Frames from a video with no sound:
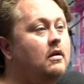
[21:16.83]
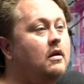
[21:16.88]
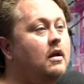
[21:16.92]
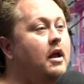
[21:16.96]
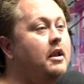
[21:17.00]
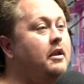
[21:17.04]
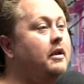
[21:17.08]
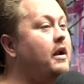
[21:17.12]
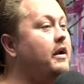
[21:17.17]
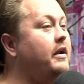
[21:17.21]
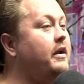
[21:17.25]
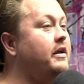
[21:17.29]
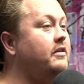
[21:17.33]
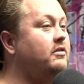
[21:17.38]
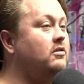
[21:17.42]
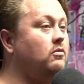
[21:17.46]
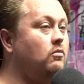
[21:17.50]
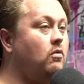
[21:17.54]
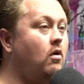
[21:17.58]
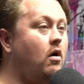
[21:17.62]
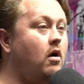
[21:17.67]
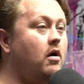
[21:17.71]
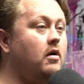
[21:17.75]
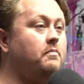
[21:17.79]
And you got to get to
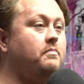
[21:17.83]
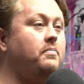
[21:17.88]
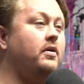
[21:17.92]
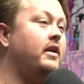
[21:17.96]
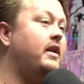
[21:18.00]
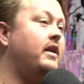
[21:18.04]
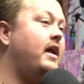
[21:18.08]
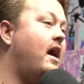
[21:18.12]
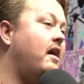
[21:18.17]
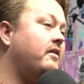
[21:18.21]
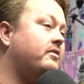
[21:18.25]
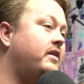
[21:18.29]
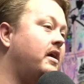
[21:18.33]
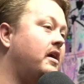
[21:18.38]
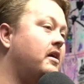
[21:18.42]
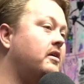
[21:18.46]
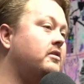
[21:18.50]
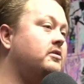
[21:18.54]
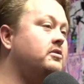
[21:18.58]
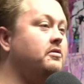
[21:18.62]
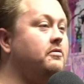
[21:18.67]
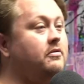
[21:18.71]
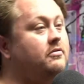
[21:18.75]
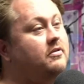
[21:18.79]
work, put it out there,
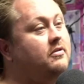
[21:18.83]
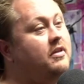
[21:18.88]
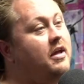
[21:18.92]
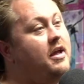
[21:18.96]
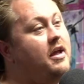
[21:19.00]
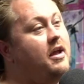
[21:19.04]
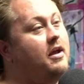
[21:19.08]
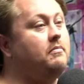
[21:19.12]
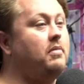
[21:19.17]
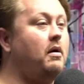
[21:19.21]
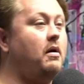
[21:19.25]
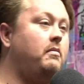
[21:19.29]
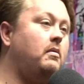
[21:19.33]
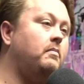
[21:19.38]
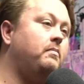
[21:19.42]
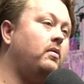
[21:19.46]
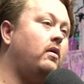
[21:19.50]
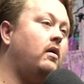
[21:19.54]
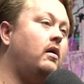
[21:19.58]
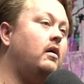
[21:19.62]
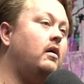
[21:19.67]
do the thing, blah blah blah.